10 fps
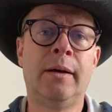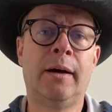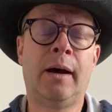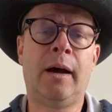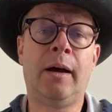
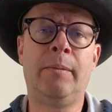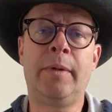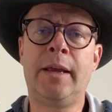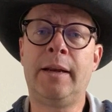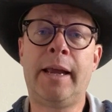
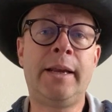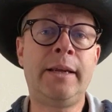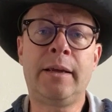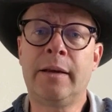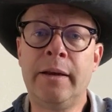in
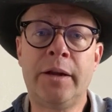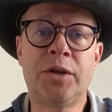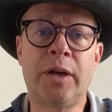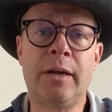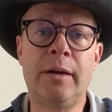any
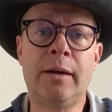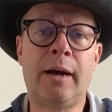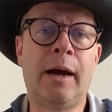condition,